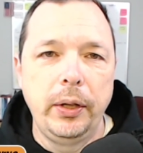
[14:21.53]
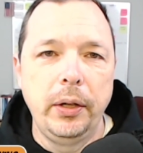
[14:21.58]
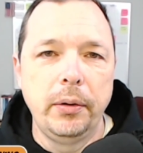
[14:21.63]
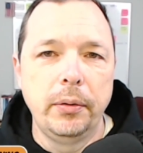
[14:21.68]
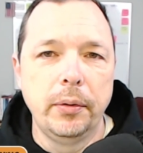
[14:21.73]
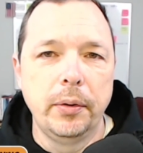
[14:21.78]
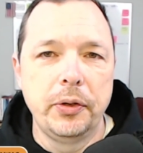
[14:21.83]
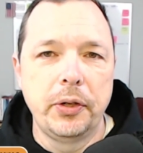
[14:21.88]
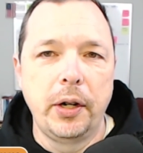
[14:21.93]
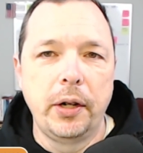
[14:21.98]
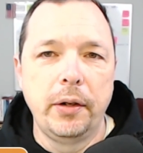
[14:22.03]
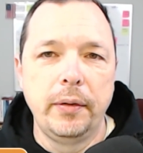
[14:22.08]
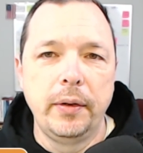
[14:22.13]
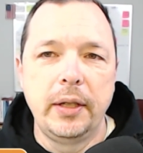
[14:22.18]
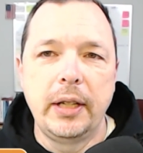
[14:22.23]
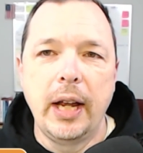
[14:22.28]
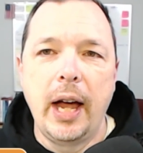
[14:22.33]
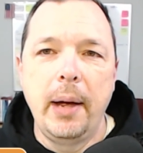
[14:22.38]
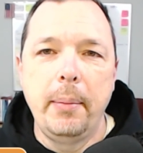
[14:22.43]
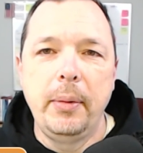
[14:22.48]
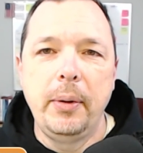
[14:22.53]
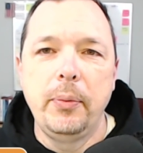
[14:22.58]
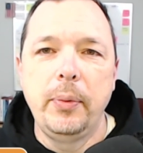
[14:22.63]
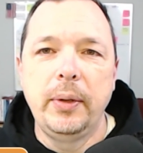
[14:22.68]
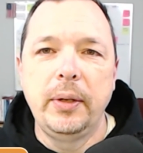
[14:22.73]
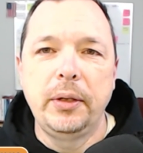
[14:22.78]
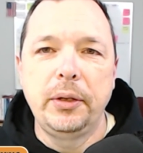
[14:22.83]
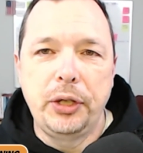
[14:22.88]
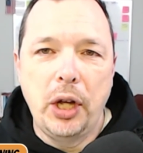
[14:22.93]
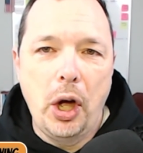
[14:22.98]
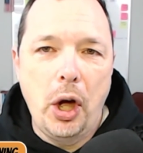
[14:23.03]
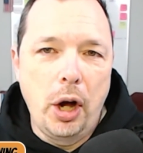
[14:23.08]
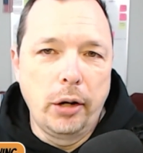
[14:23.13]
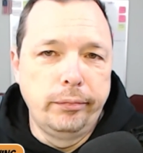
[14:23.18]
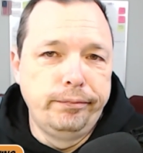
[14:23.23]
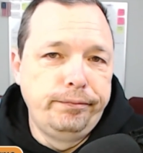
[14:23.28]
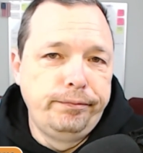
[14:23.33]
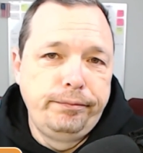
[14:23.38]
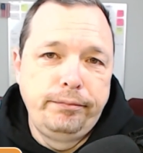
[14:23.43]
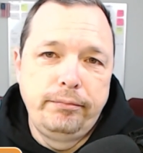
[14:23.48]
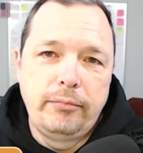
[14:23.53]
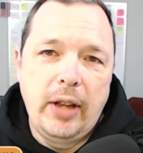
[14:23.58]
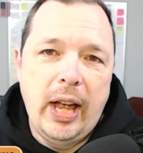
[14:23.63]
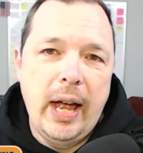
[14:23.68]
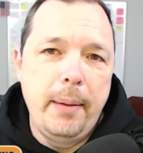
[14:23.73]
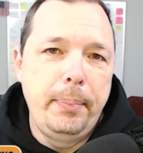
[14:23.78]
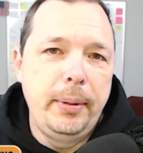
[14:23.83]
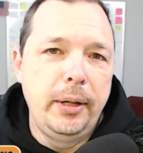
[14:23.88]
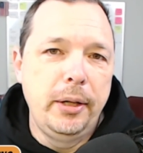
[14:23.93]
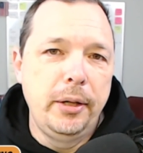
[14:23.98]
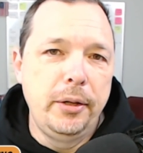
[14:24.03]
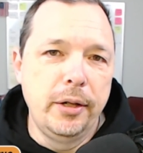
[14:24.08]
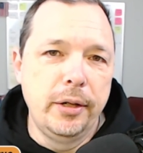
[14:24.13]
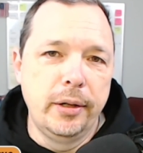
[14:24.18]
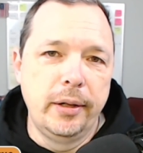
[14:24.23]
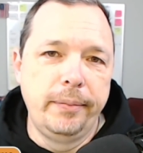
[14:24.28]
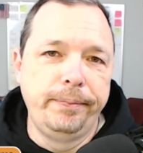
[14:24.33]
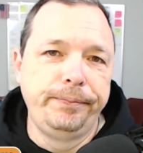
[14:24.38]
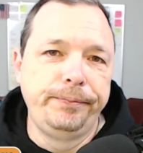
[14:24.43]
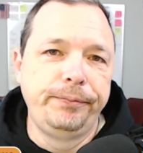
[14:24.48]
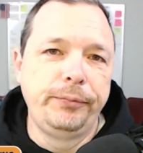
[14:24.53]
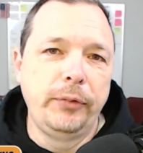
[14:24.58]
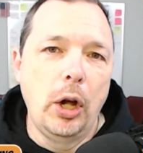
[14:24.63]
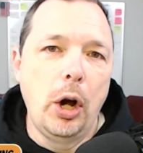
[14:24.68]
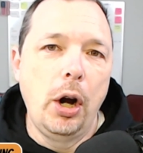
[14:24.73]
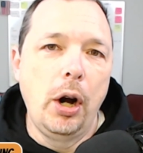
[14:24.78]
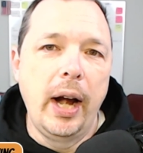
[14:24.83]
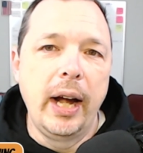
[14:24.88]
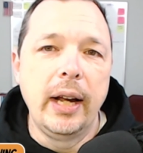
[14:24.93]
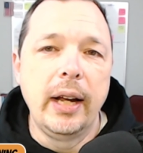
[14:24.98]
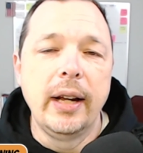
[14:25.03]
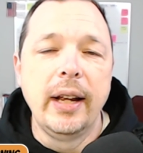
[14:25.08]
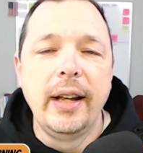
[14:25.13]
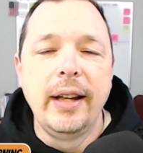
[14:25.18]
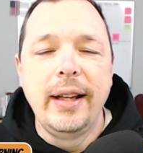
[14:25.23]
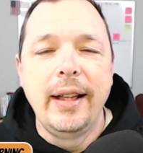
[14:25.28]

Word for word: You can reserve a time and we'll talk. Happy to do it. All right.